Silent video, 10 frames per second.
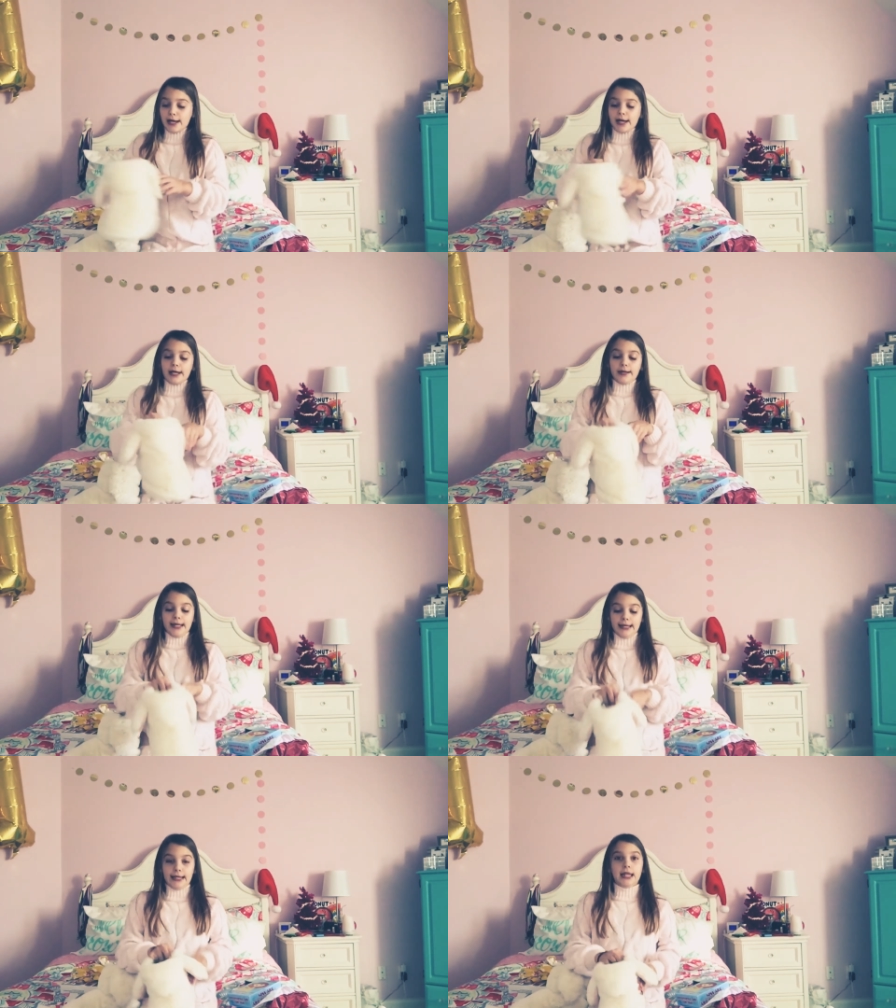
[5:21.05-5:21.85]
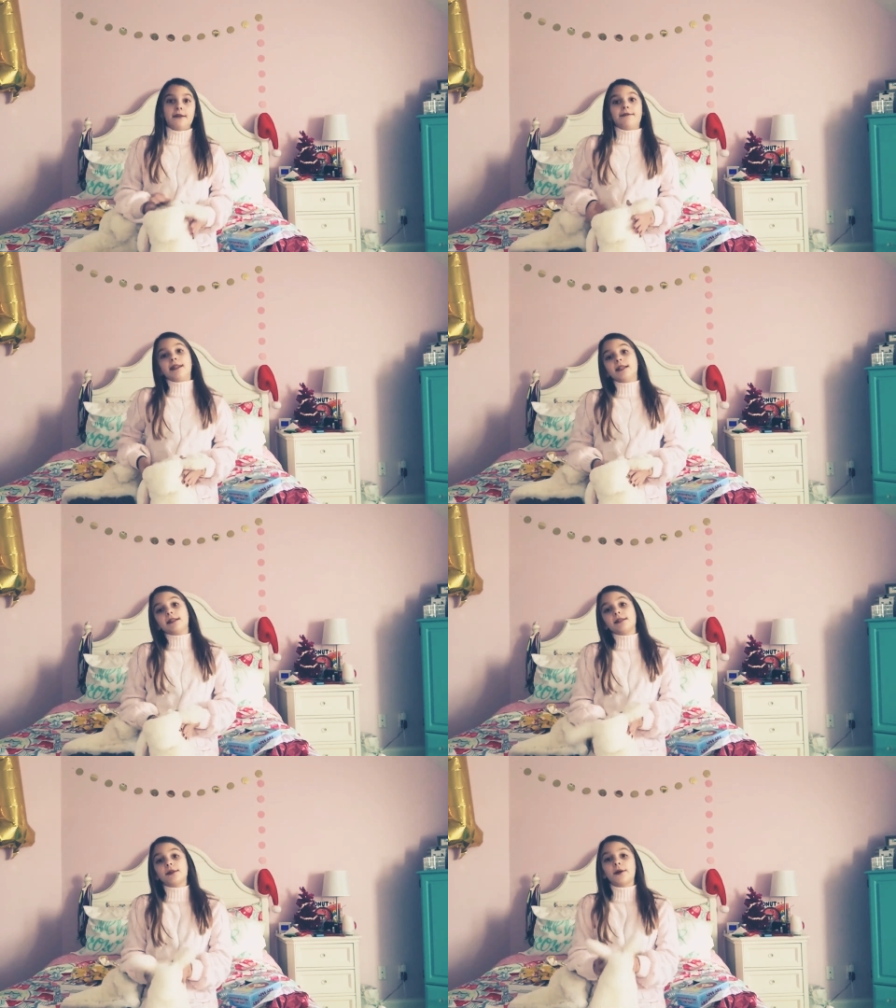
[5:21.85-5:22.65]
I love these.
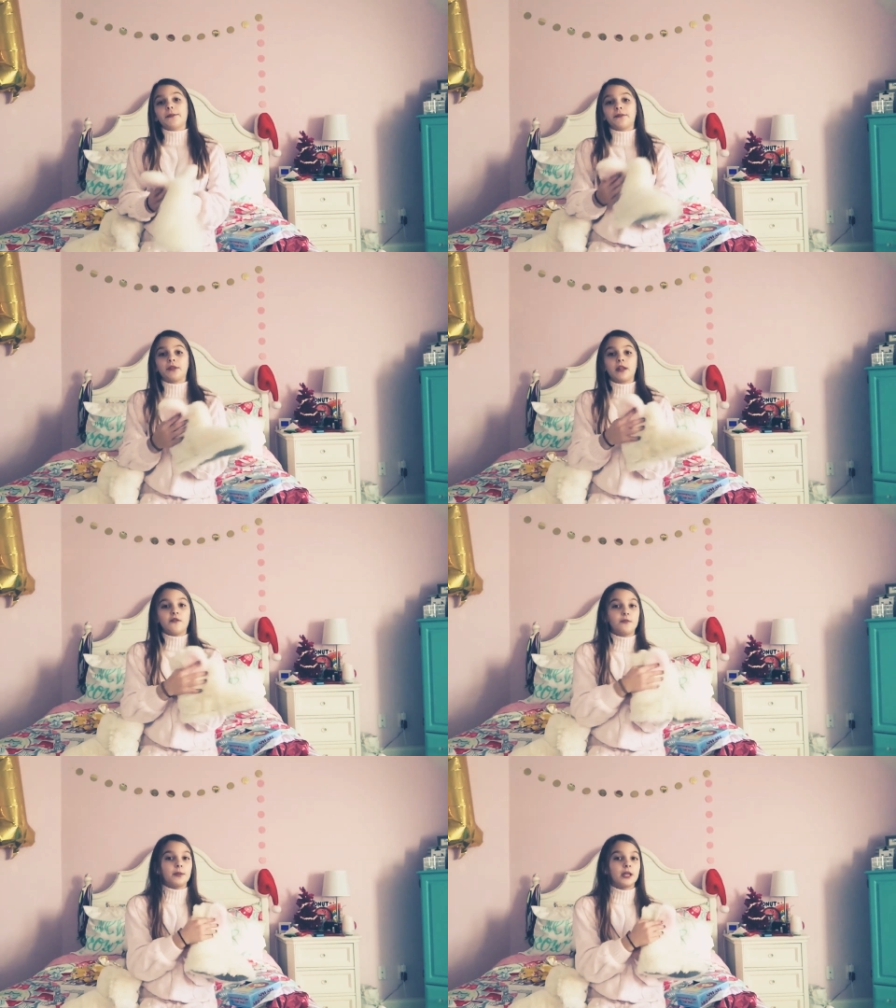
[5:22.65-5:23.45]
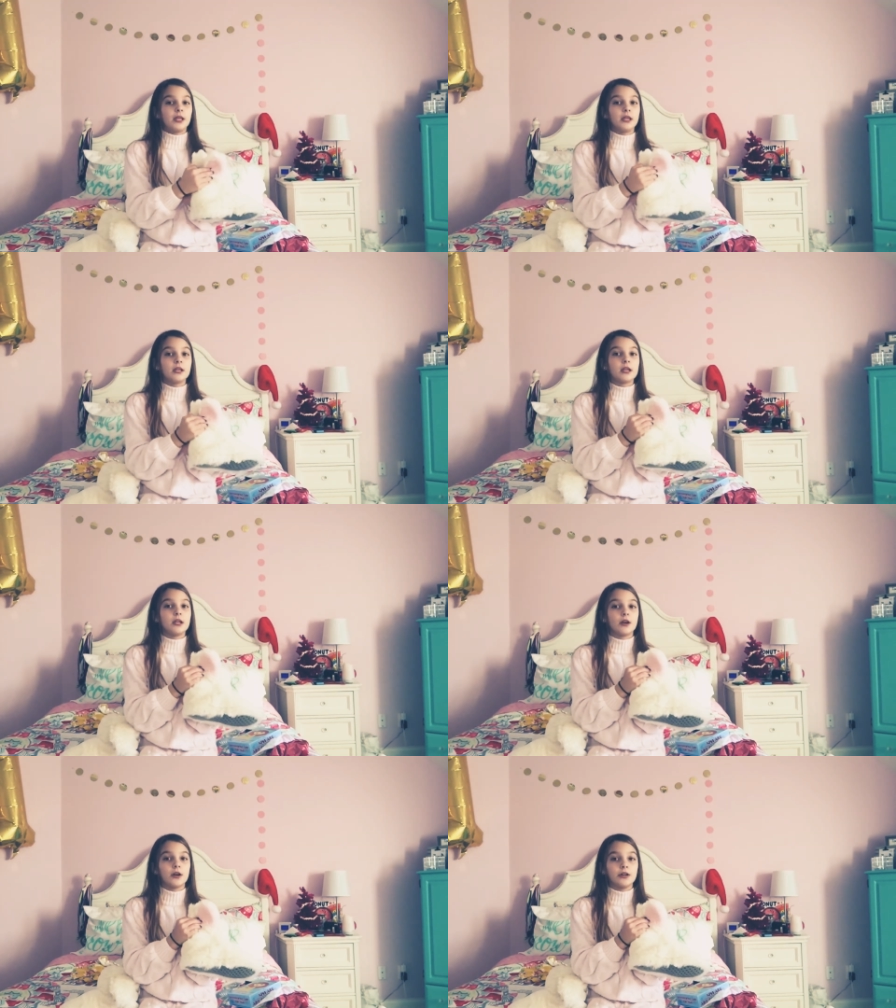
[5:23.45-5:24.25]
So they have pink
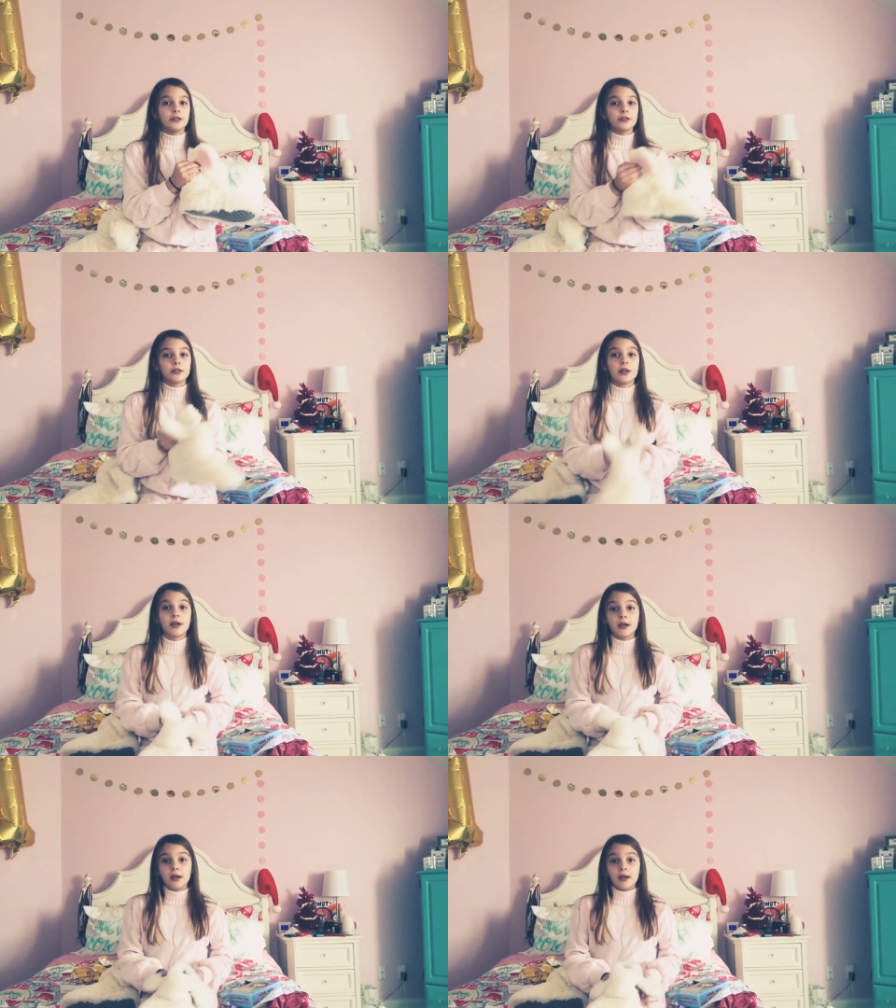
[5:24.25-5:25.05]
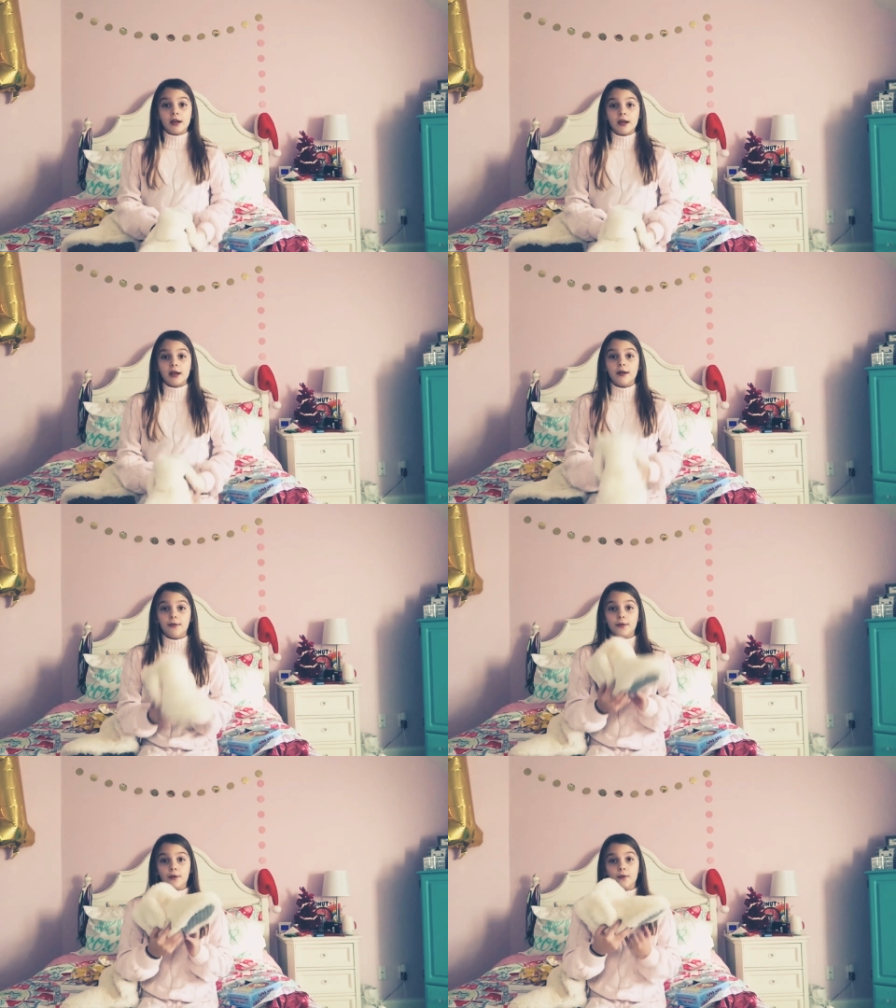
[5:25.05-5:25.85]
ears, and
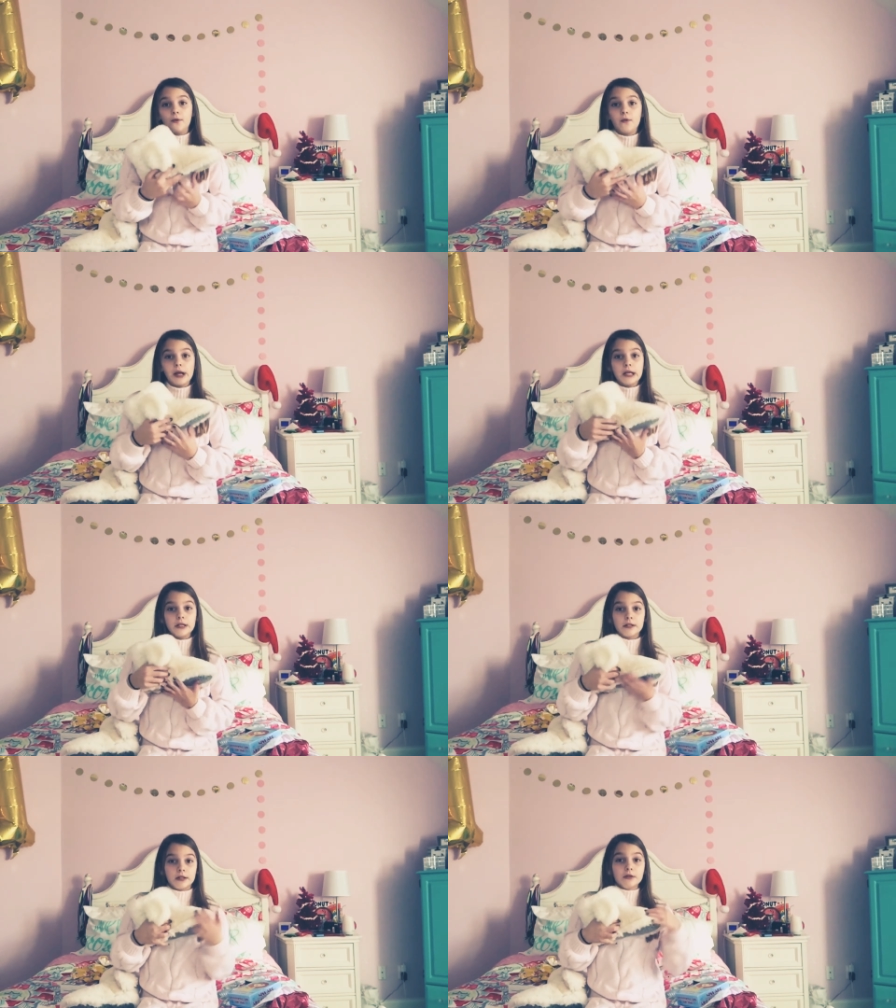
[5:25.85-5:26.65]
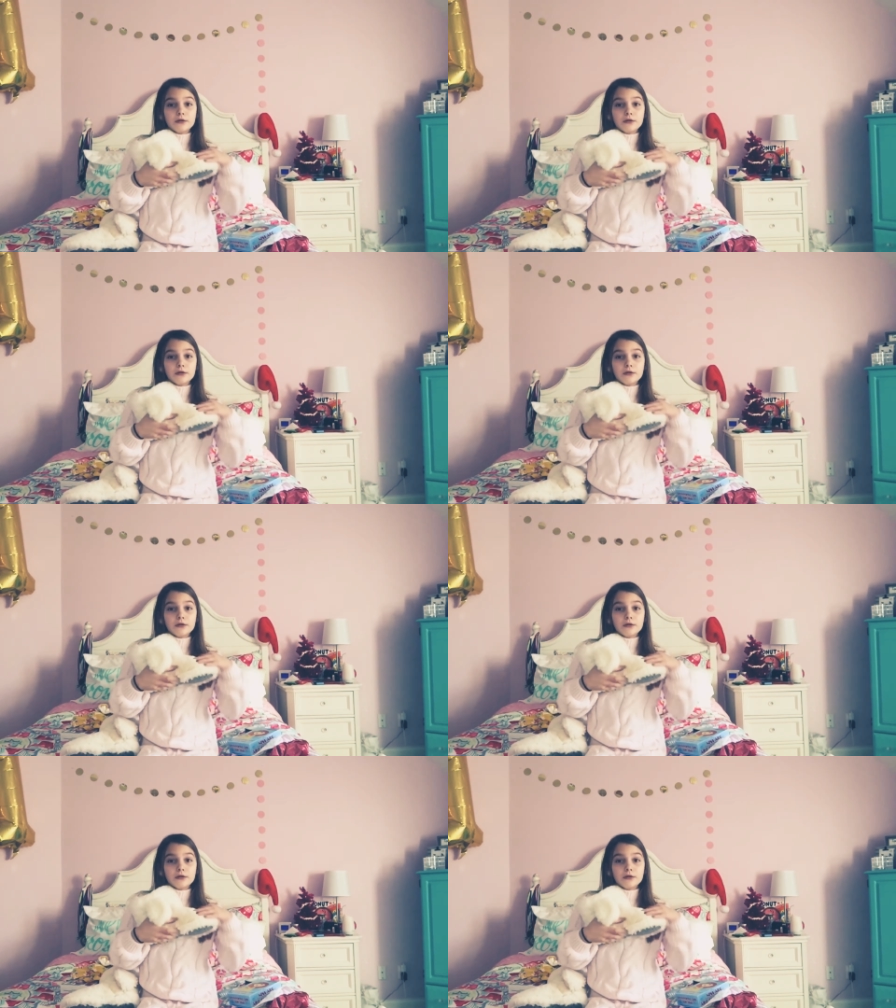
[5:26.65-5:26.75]
they're white.